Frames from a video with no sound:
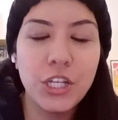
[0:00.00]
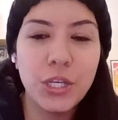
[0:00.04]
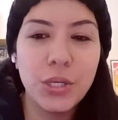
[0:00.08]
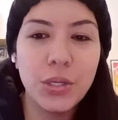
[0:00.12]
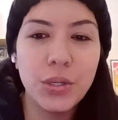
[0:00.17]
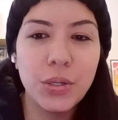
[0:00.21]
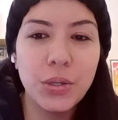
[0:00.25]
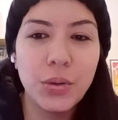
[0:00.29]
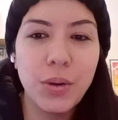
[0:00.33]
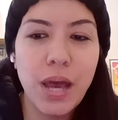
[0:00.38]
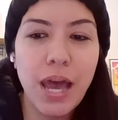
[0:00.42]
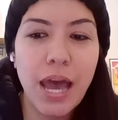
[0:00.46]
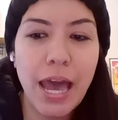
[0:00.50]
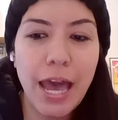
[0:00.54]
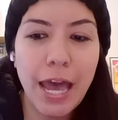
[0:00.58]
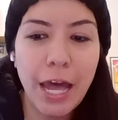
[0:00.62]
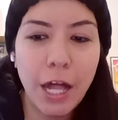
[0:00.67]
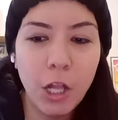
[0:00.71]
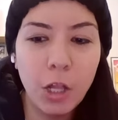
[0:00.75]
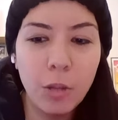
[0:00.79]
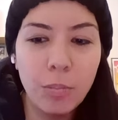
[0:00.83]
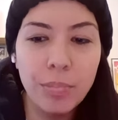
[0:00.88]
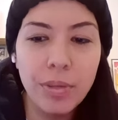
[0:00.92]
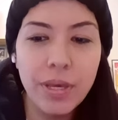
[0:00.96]
to
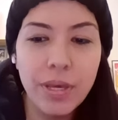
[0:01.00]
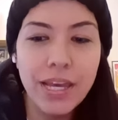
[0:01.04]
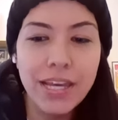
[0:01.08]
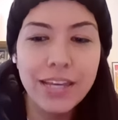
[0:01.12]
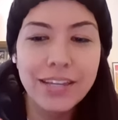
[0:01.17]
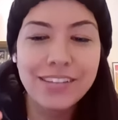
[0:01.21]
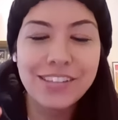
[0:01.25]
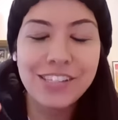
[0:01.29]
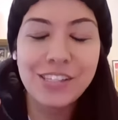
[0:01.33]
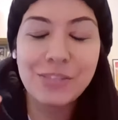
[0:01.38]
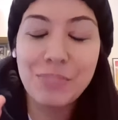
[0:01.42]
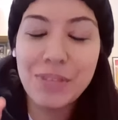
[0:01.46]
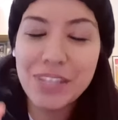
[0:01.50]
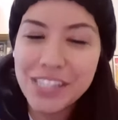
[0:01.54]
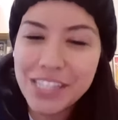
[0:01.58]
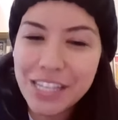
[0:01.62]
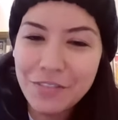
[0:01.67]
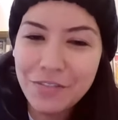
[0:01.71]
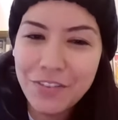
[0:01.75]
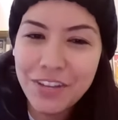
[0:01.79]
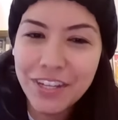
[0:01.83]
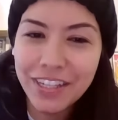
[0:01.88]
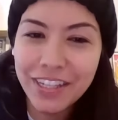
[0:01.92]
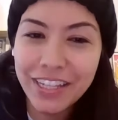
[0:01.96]
help
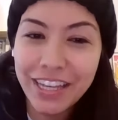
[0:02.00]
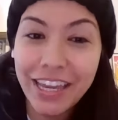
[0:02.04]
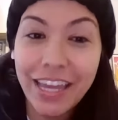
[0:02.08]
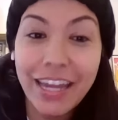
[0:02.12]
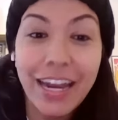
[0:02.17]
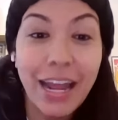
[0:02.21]
specifically,